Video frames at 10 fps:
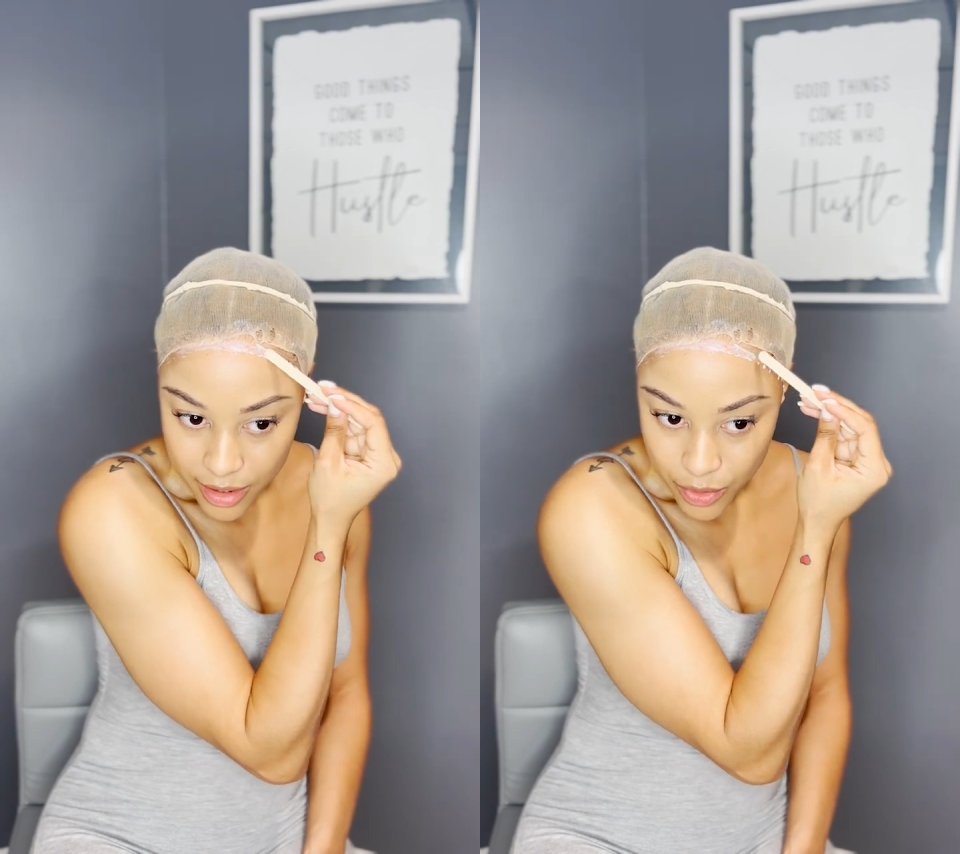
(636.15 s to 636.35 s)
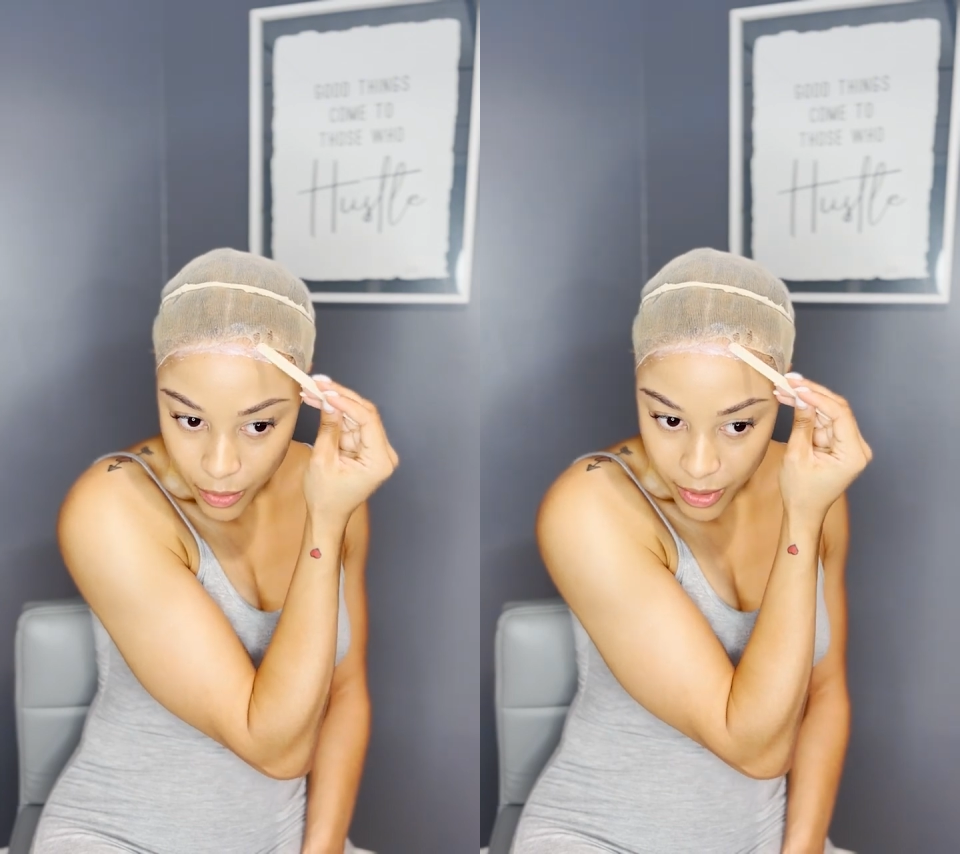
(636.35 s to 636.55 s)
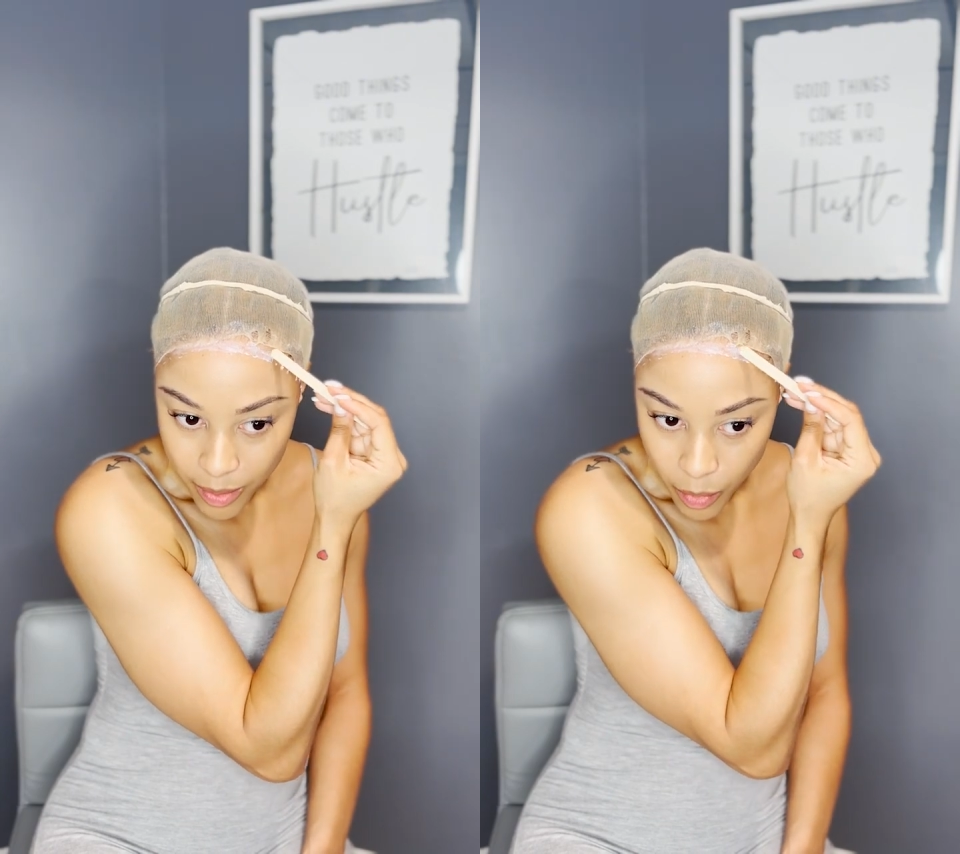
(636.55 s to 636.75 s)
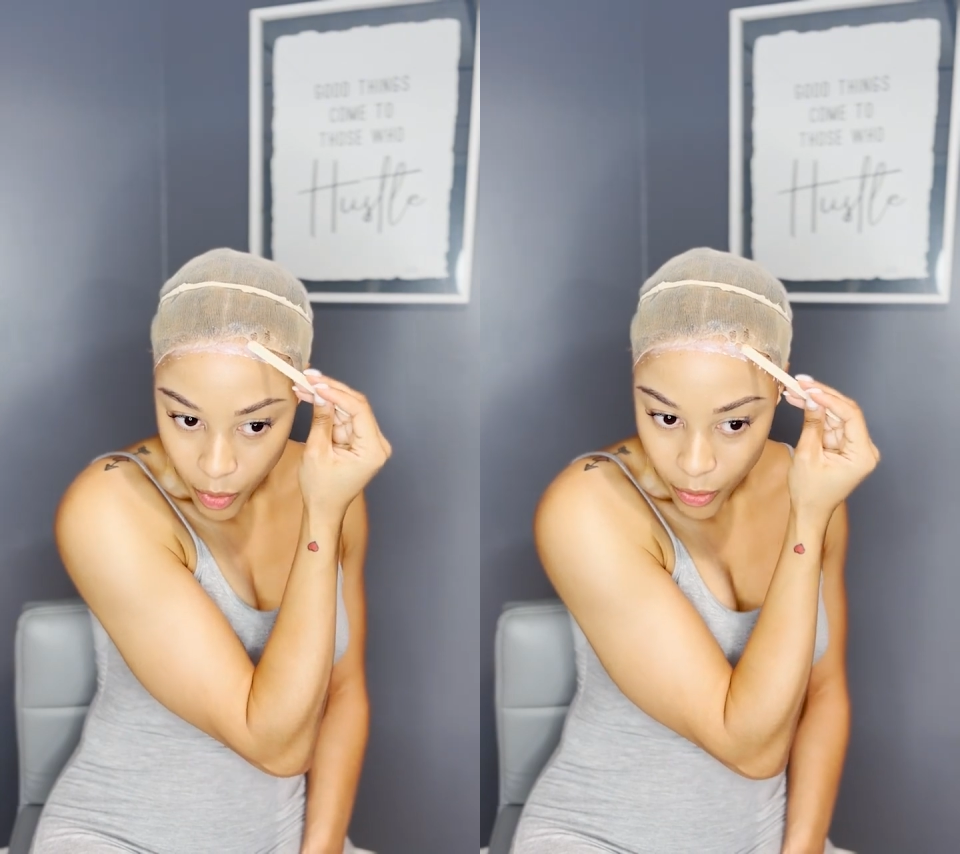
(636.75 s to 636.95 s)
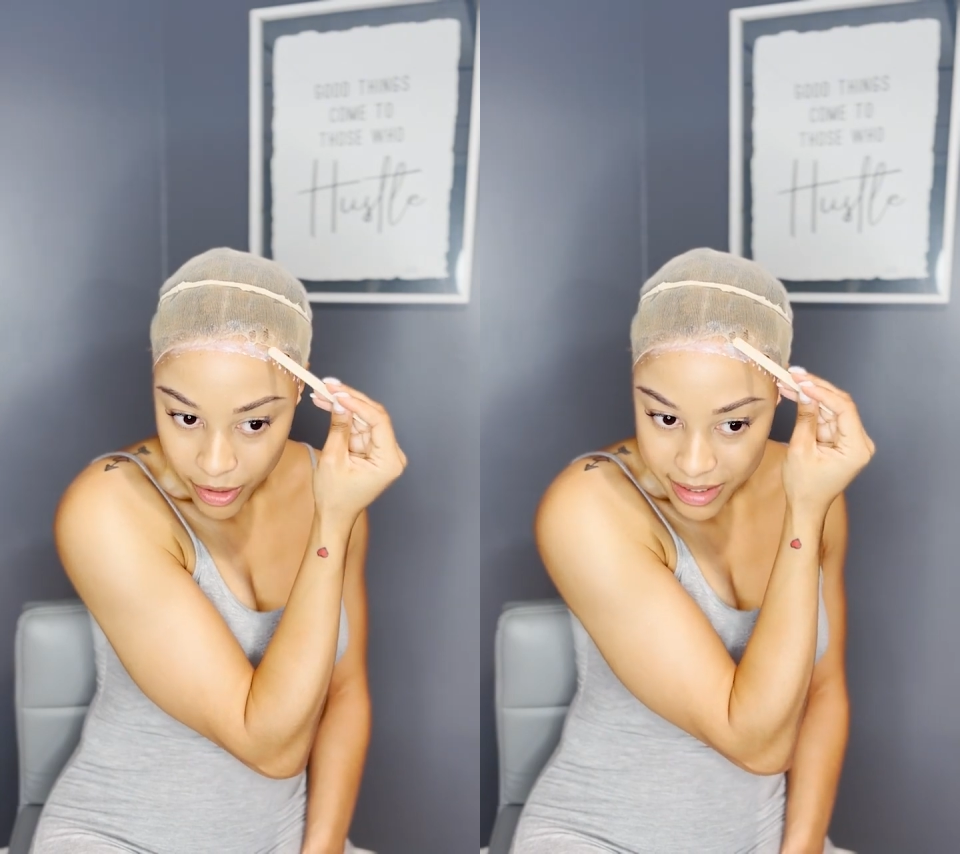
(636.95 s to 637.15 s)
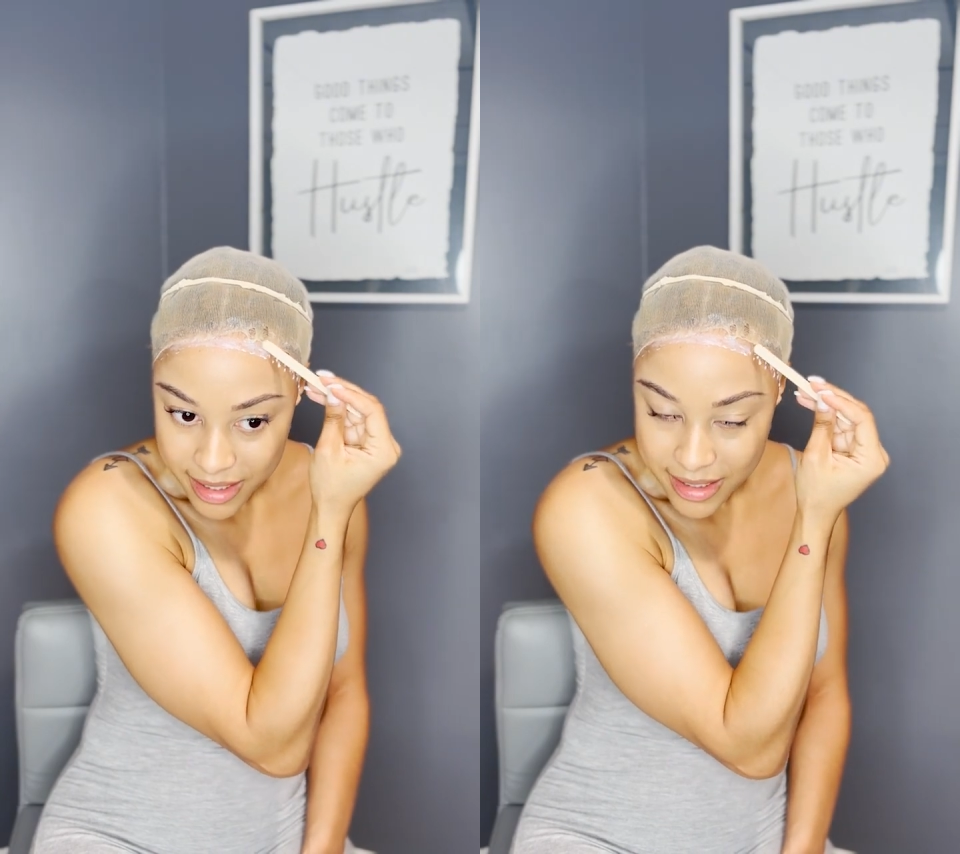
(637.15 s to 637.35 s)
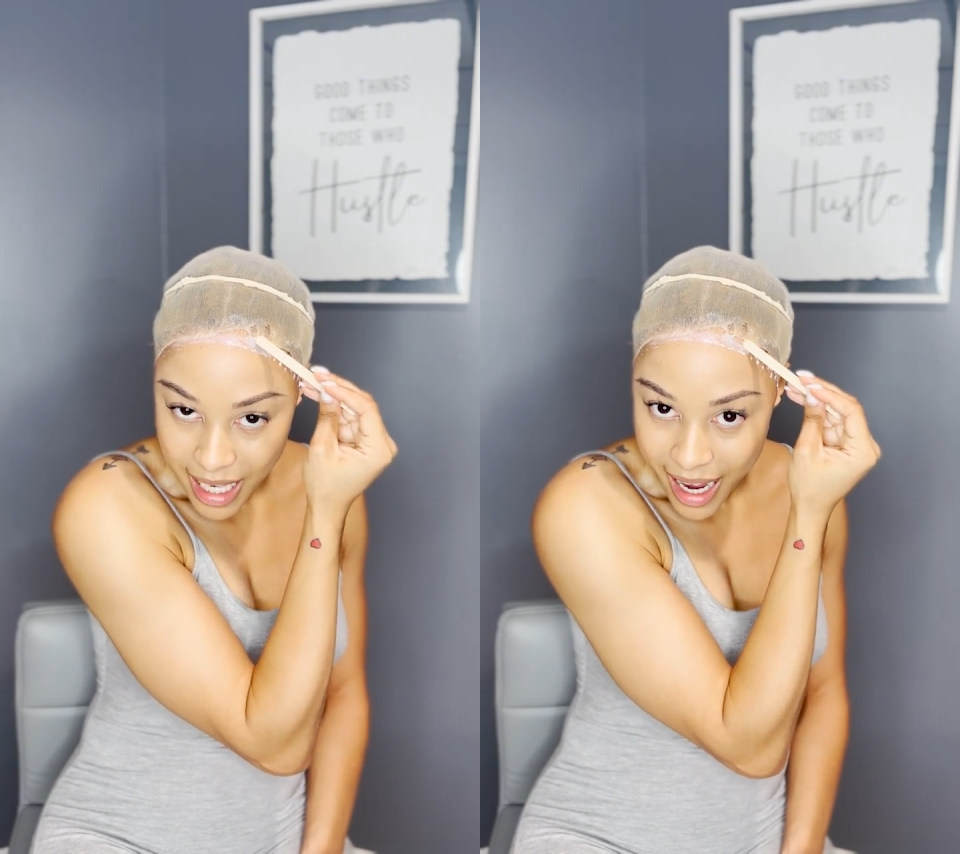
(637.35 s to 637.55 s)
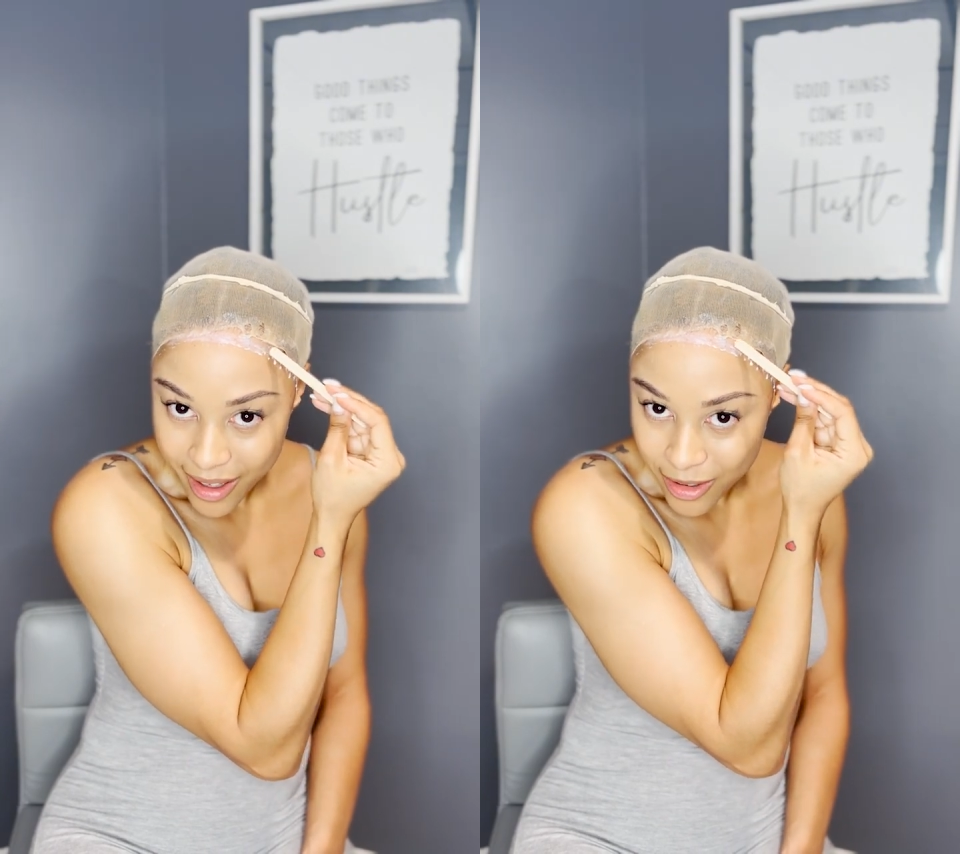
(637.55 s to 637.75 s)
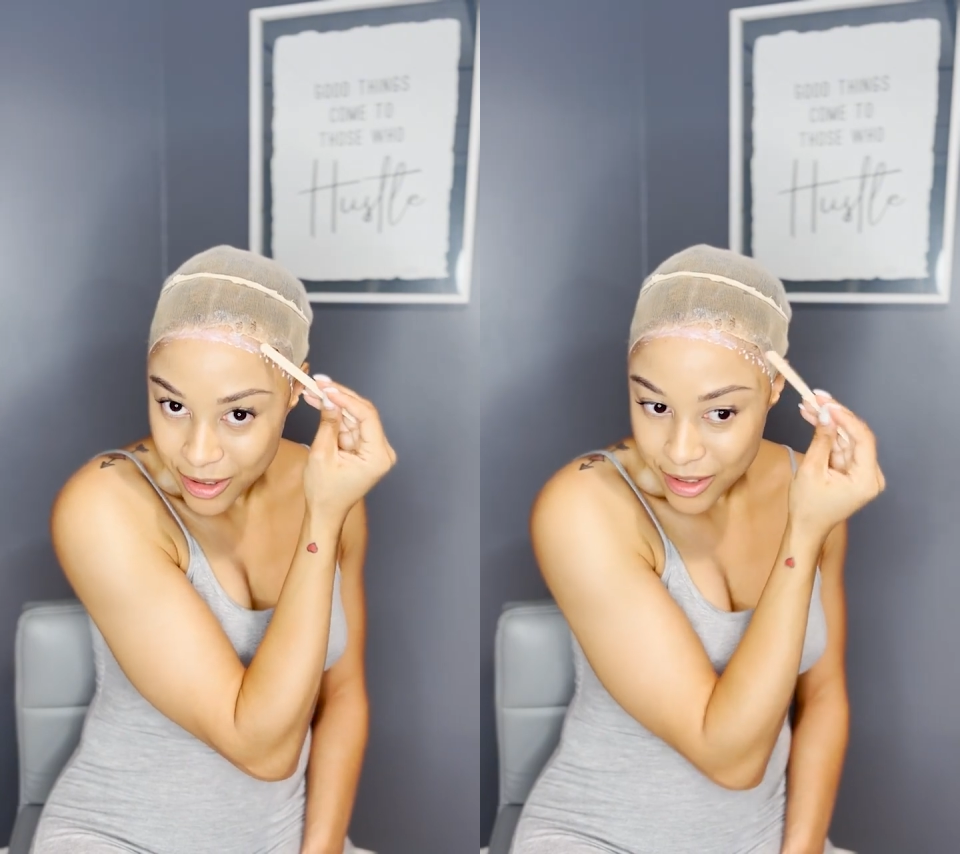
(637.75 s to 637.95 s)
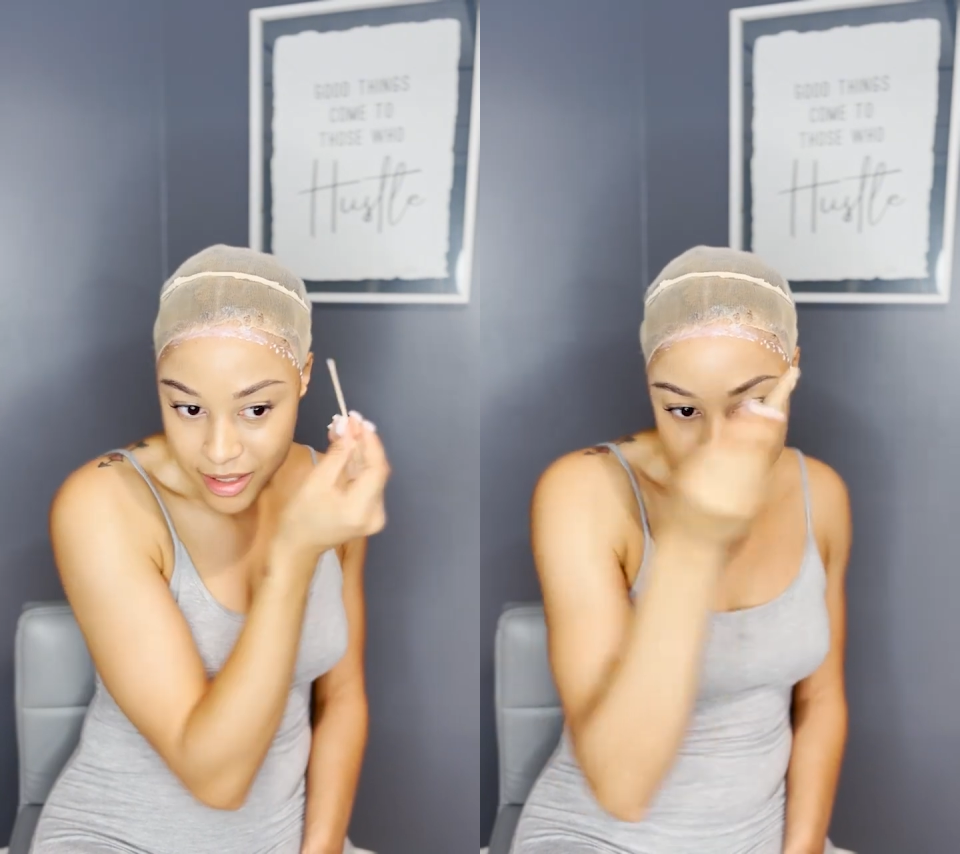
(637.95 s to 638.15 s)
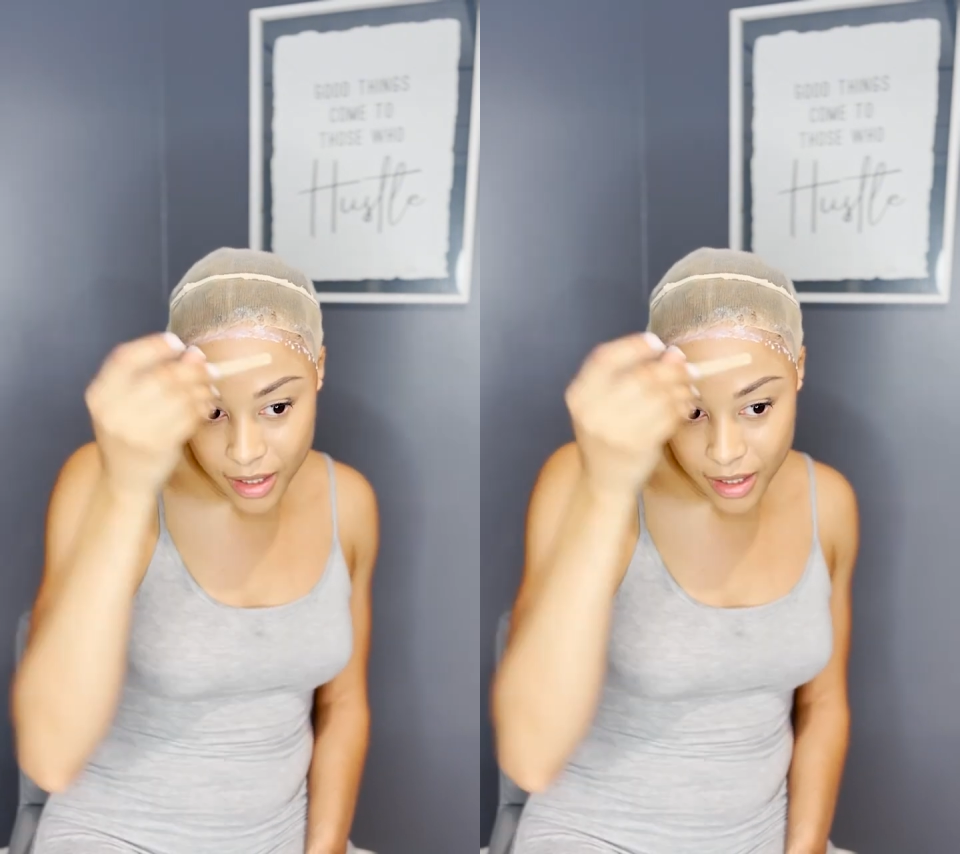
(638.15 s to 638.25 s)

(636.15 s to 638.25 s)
doing more styles